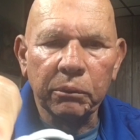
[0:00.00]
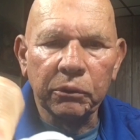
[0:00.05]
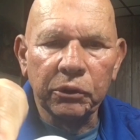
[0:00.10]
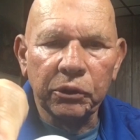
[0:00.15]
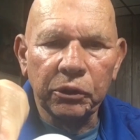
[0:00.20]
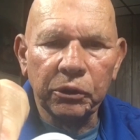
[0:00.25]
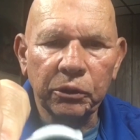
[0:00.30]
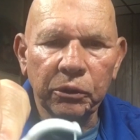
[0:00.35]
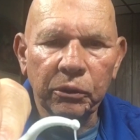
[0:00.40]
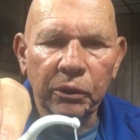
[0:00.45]

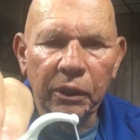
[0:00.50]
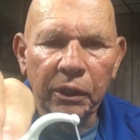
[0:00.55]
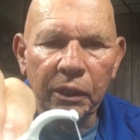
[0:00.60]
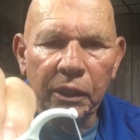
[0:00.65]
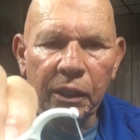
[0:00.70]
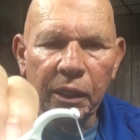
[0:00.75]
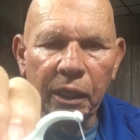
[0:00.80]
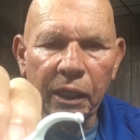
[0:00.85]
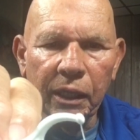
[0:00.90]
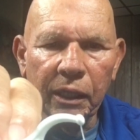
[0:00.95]
to
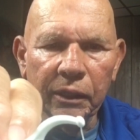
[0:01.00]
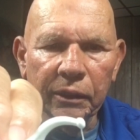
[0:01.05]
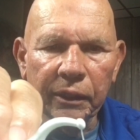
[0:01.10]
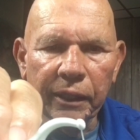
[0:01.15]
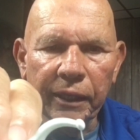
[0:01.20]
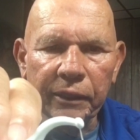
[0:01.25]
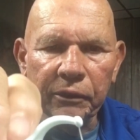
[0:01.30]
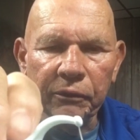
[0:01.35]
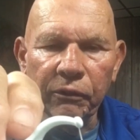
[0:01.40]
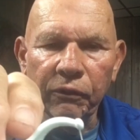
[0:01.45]

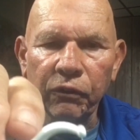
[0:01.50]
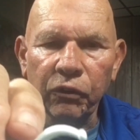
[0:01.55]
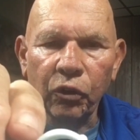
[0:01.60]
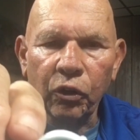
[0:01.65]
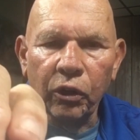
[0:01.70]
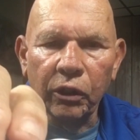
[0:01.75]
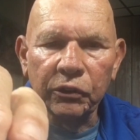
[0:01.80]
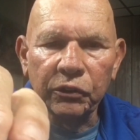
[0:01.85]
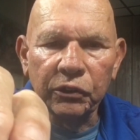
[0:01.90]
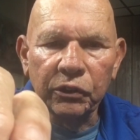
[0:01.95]
get the
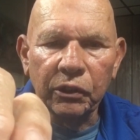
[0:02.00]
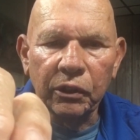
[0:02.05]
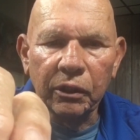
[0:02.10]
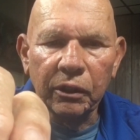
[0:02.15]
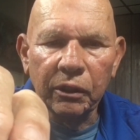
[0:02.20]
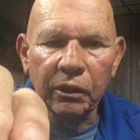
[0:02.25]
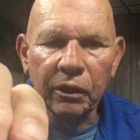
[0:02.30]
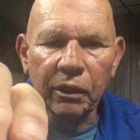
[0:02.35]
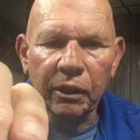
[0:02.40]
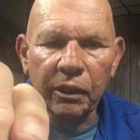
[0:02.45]
floss
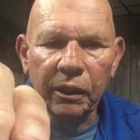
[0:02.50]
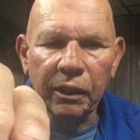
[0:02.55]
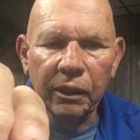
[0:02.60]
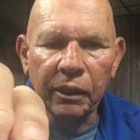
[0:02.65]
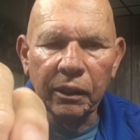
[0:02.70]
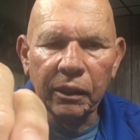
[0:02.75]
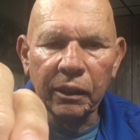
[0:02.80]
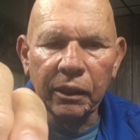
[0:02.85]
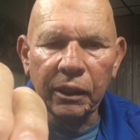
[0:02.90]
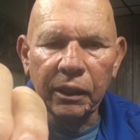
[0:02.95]

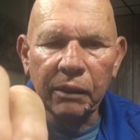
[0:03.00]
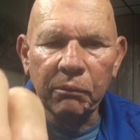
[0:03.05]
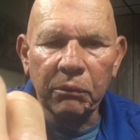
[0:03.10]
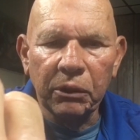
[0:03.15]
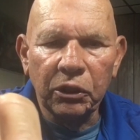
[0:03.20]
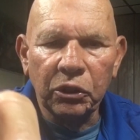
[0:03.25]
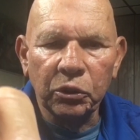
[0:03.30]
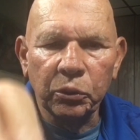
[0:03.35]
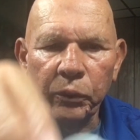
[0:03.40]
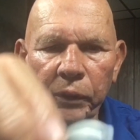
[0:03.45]
in
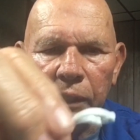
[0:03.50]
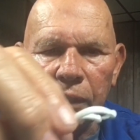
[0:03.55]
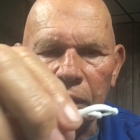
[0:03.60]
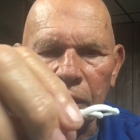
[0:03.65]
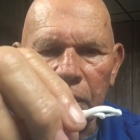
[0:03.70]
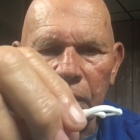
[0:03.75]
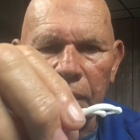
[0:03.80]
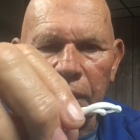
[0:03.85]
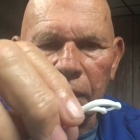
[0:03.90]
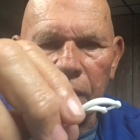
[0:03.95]
between the
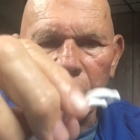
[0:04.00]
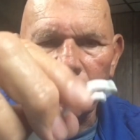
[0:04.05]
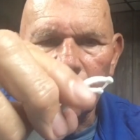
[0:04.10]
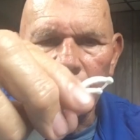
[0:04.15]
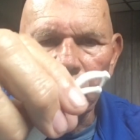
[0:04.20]
teeth,